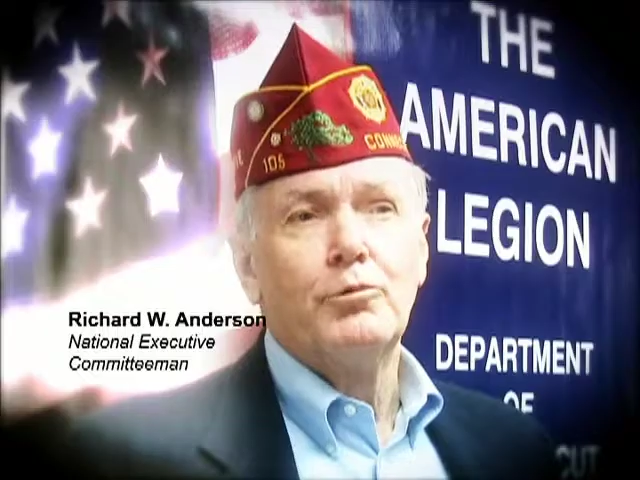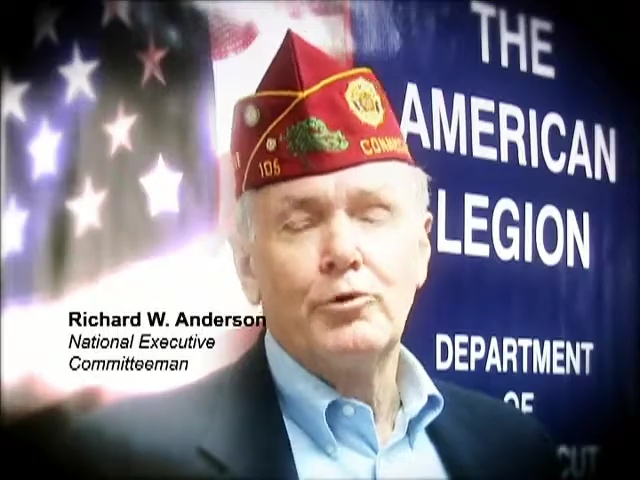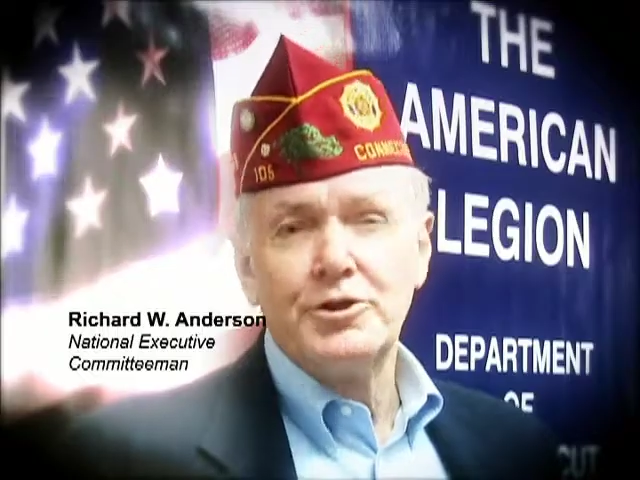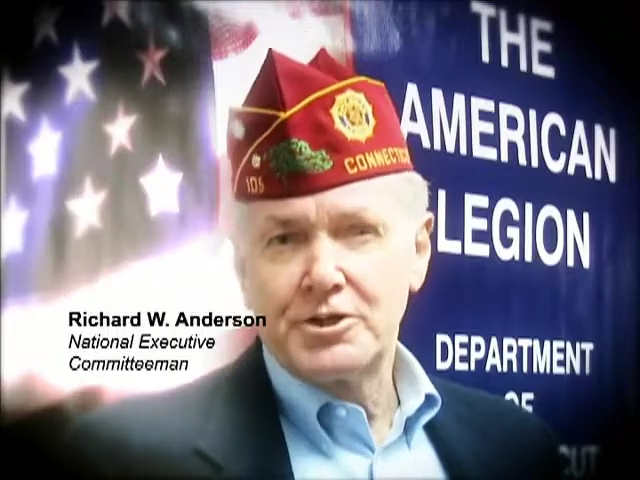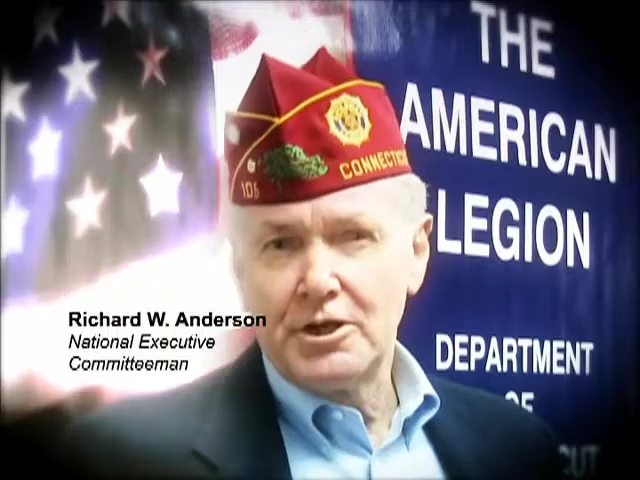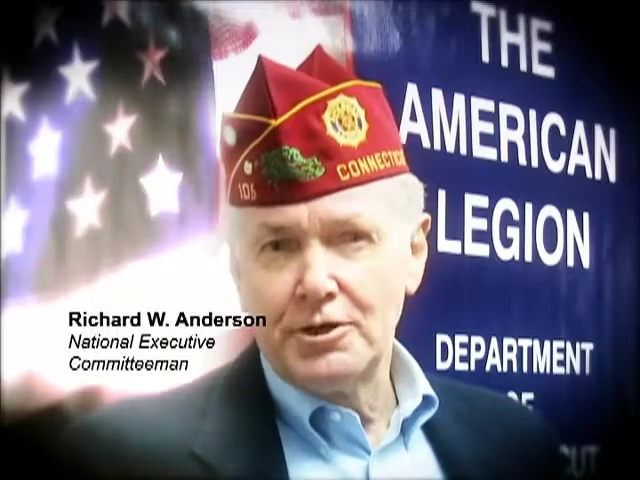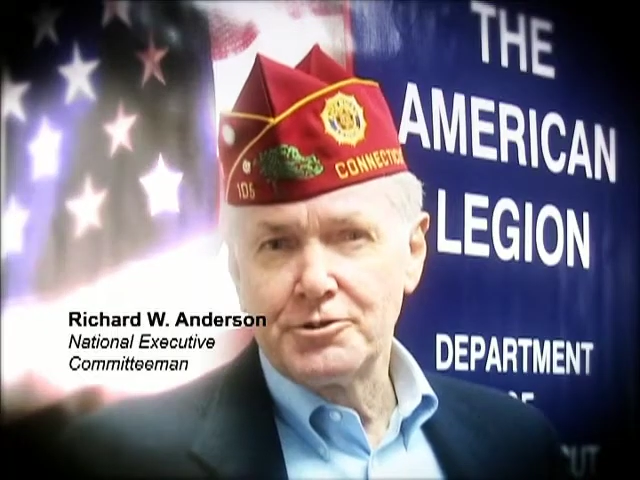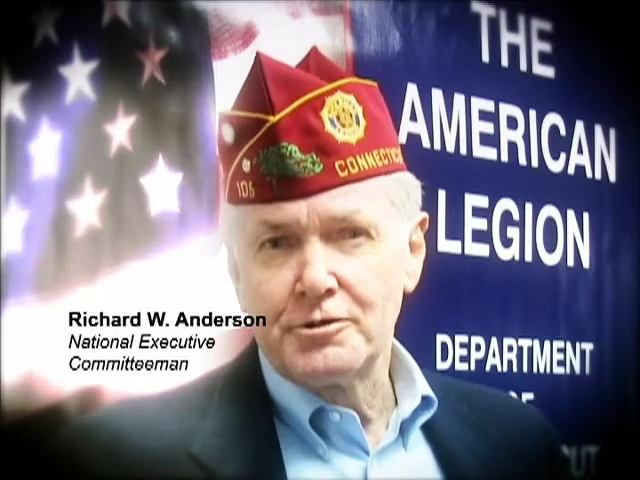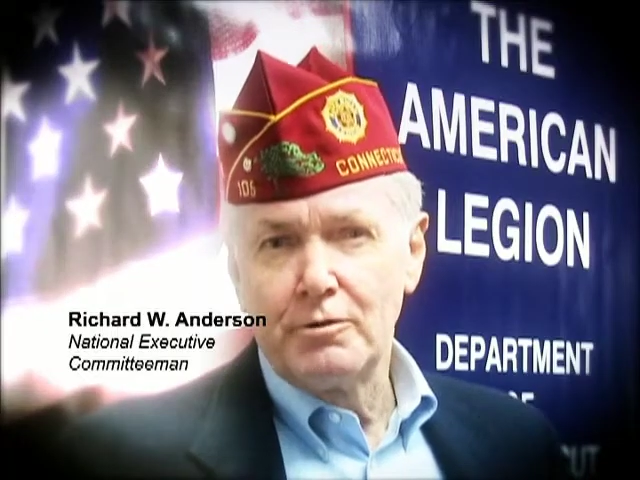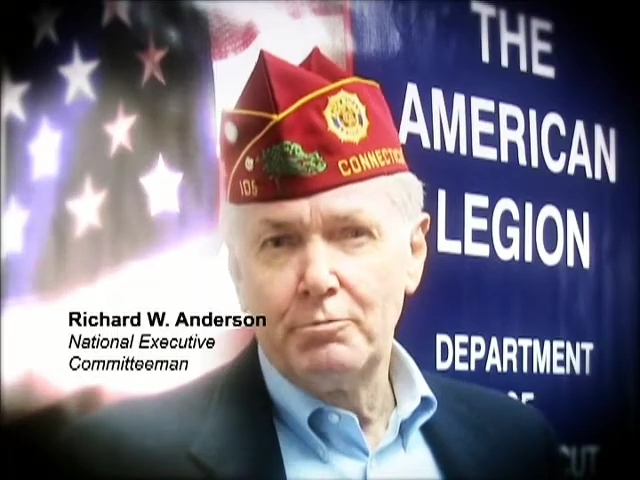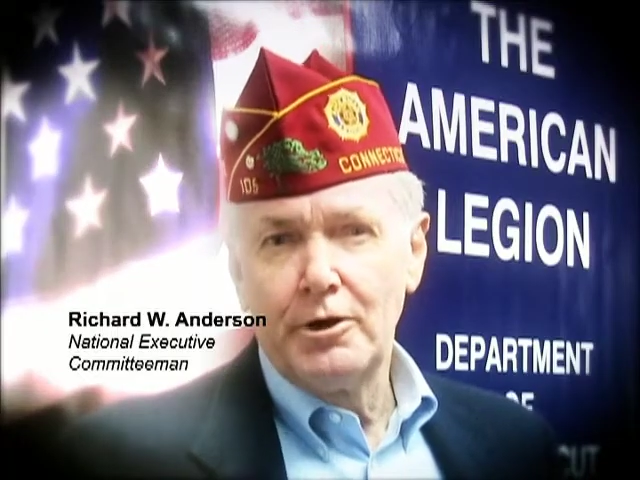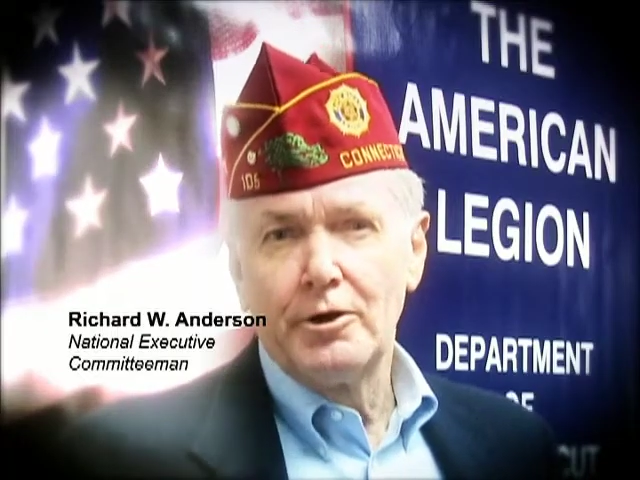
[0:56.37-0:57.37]
Boy Scouts of
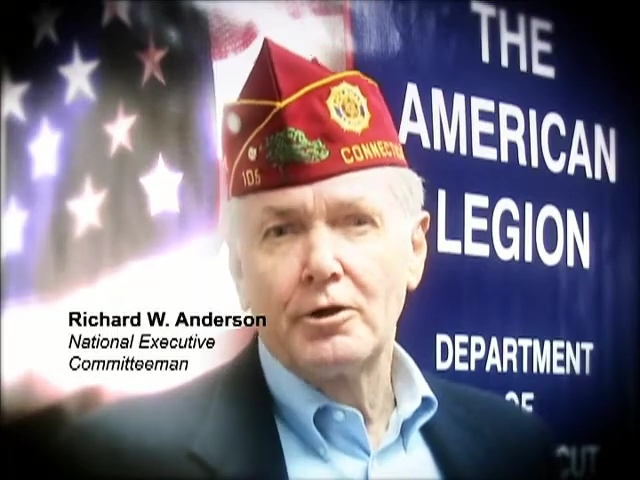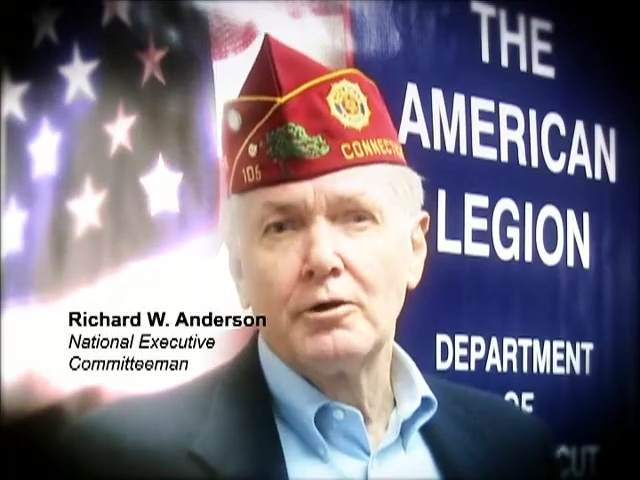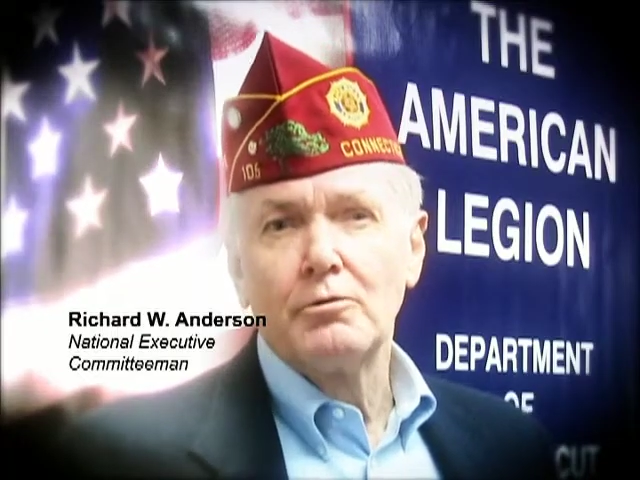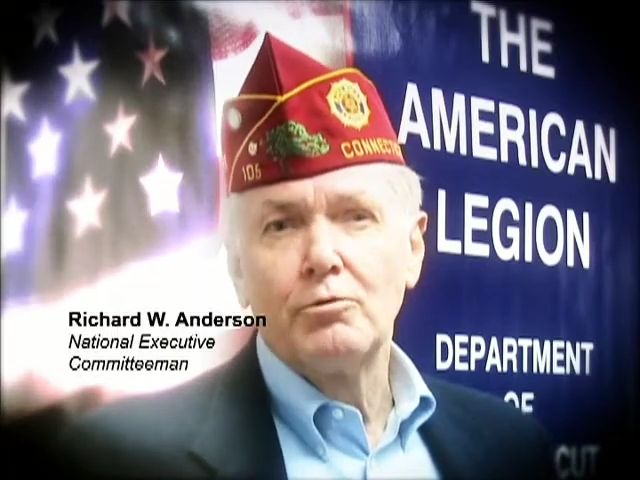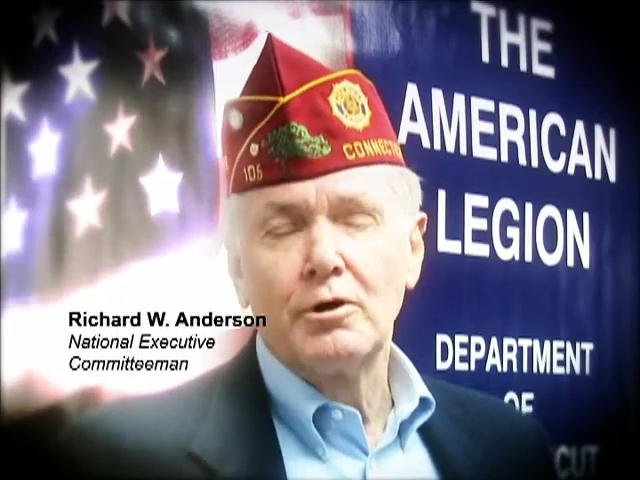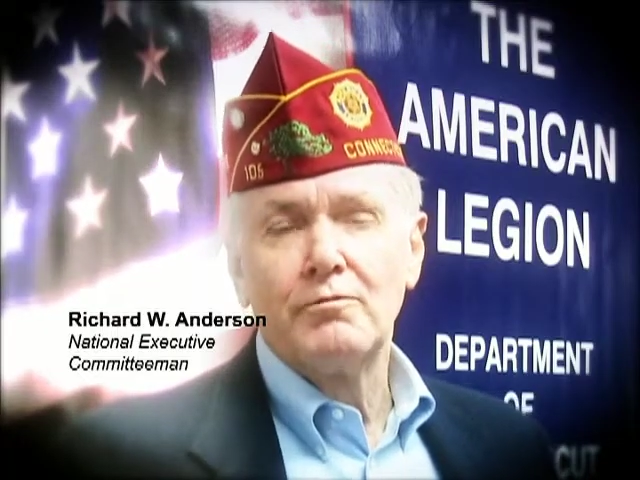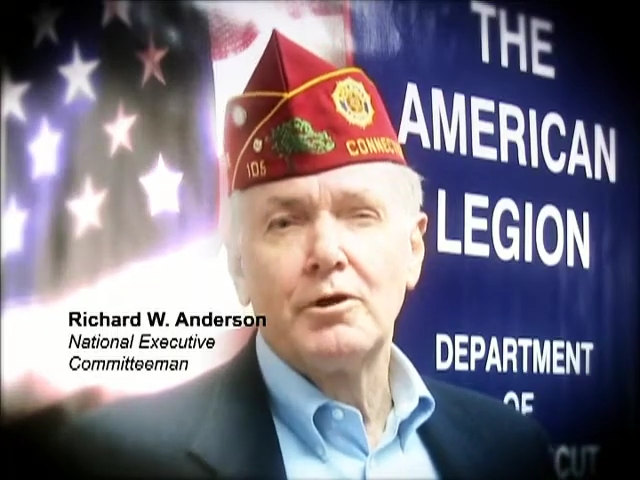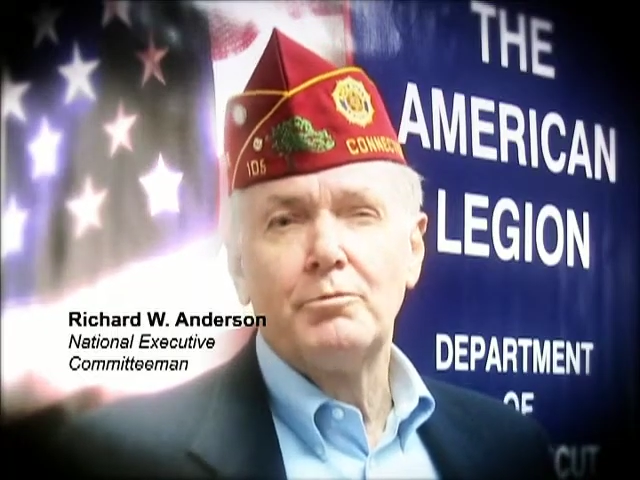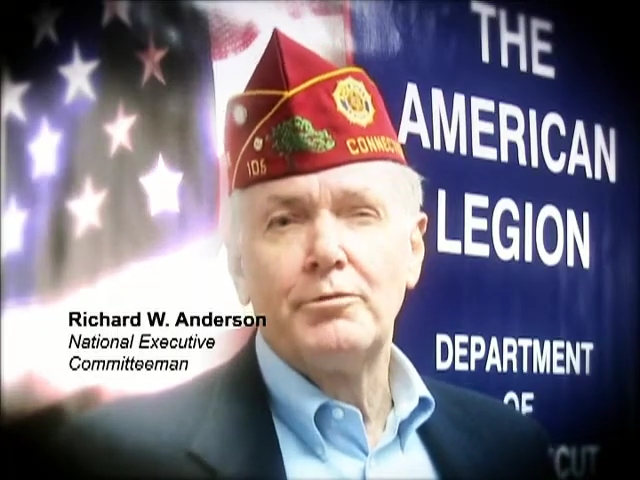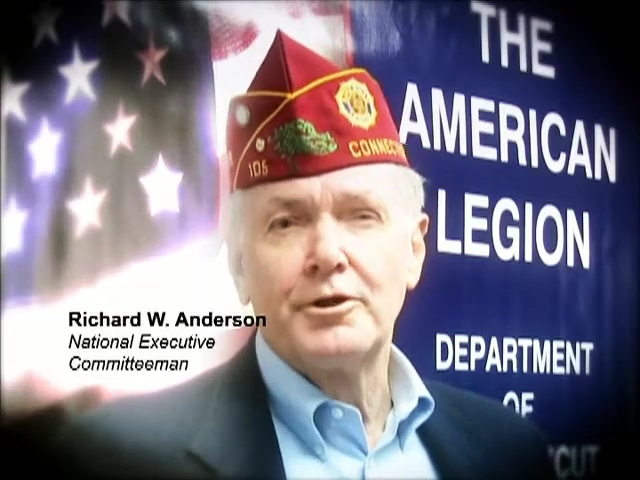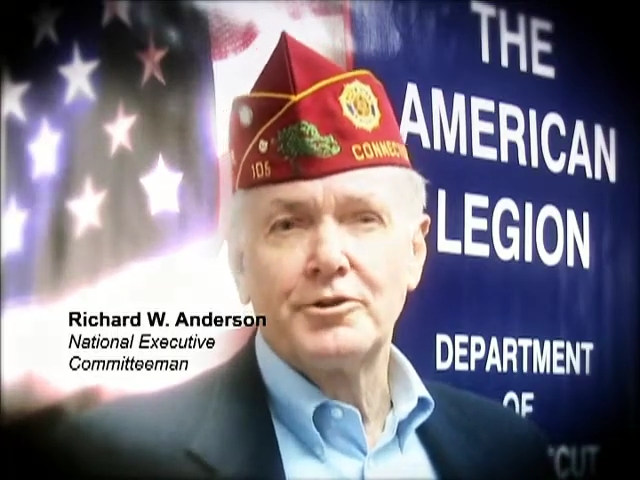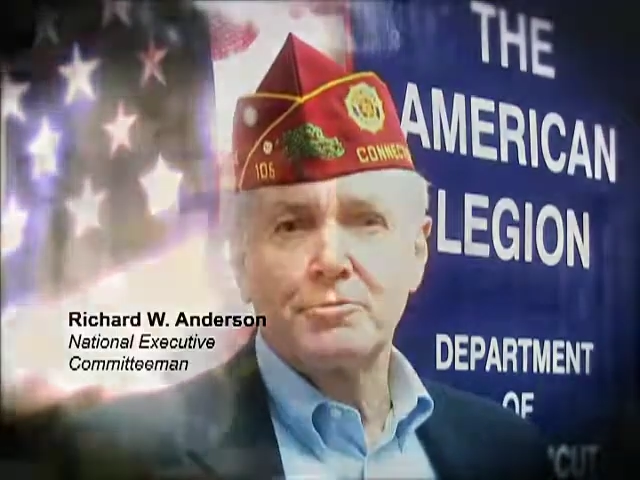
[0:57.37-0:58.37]
America, one of our biggest